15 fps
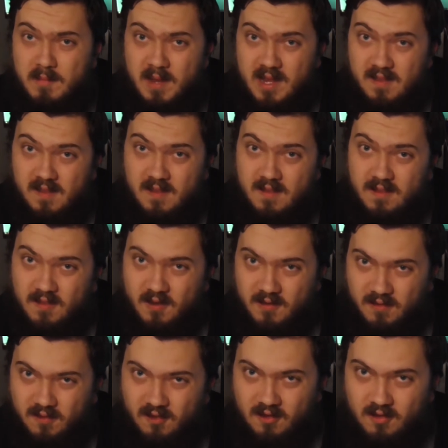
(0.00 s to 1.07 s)
PC so
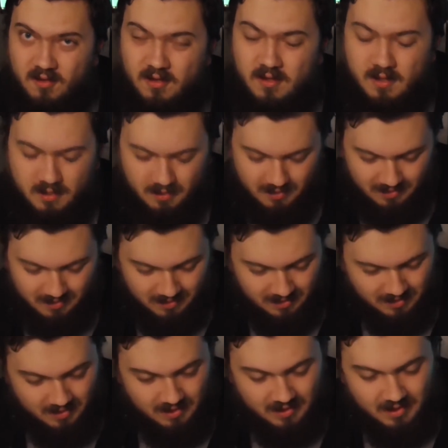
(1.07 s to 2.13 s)
soon.
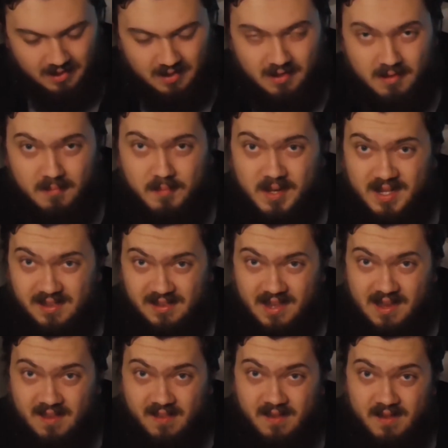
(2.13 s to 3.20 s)
But
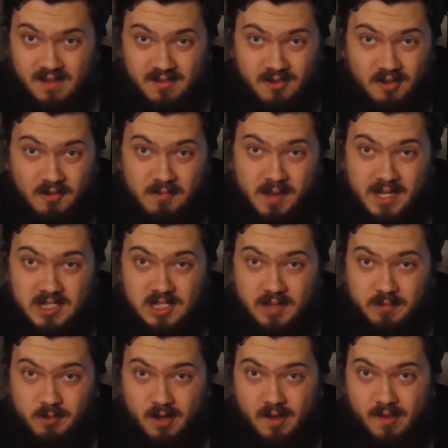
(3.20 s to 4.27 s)
these are two major
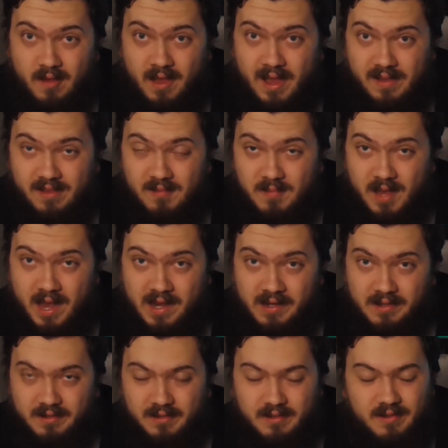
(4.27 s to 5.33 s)
upgrades I had to
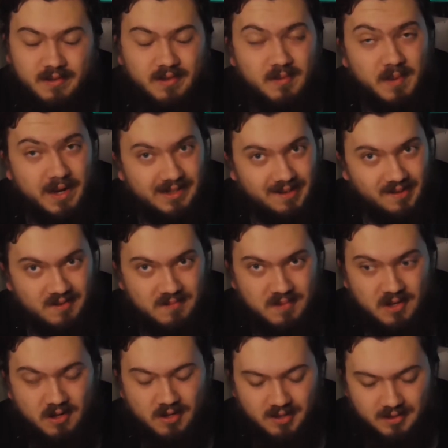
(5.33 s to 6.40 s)
make this
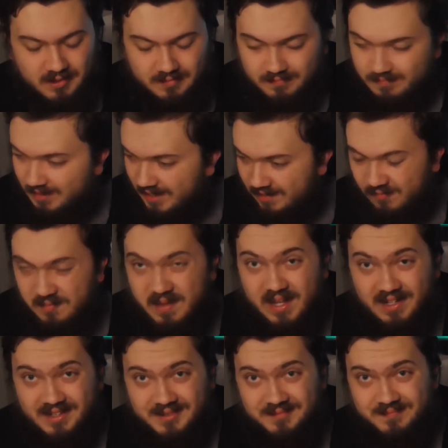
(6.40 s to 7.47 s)
computer even
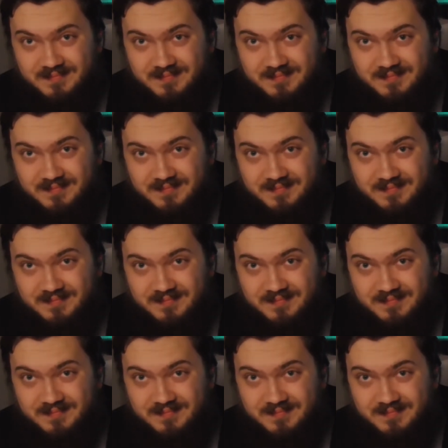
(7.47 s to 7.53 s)
better.